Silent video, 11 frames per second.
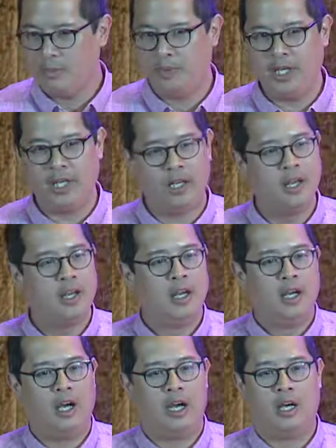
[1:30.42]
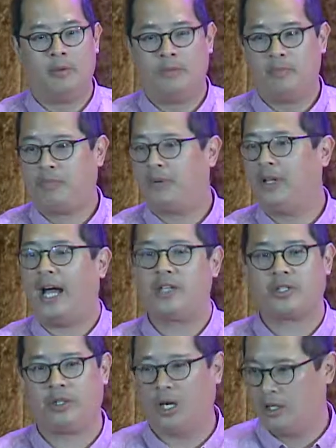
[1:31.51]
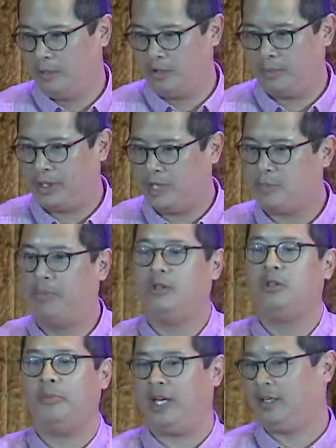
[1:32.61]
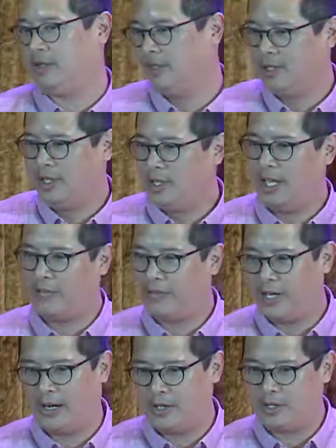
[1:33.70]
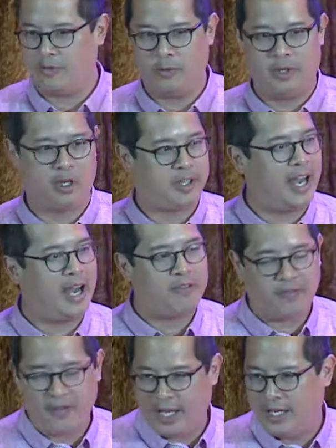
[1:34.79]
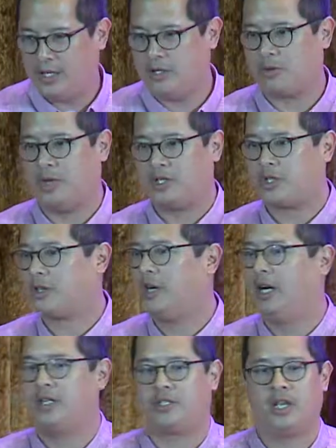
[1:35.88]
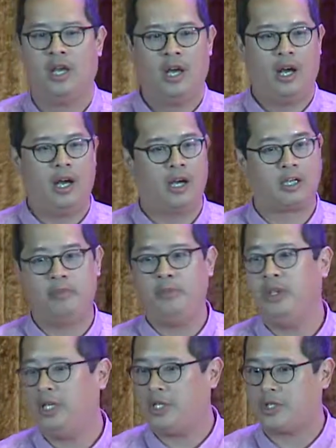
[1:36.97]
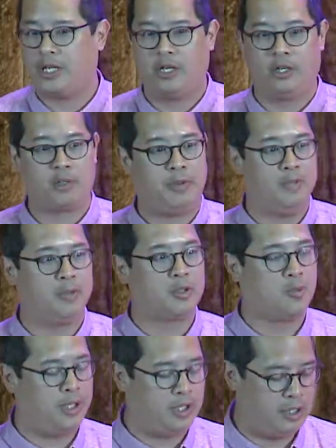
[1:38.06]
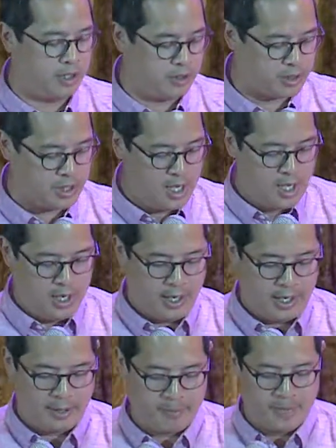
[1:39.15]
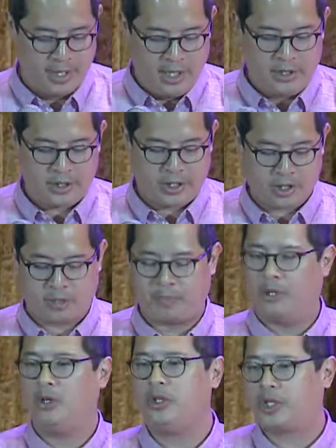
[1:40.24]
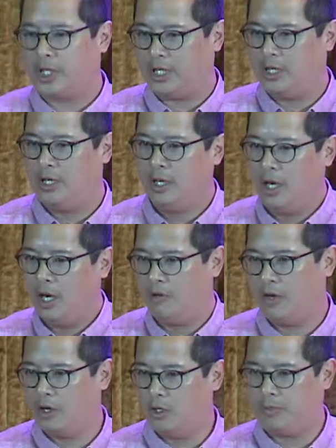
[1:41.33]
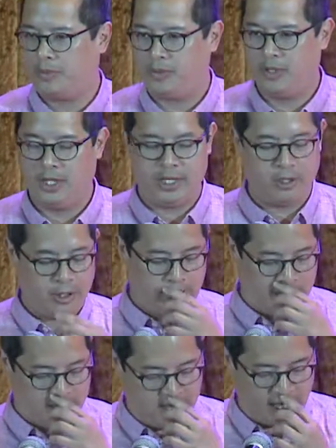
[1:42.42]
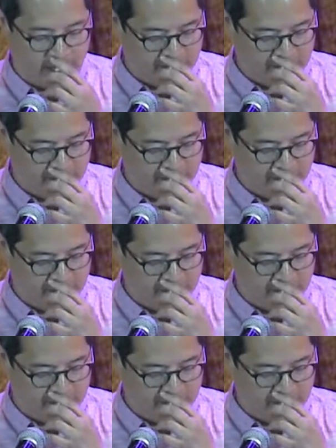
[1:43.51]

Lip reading: being plastered all over the place, blooming like flowers, if you will. Cafes, restaurants, community centers, people's windows. This explosion of hope, literally, in our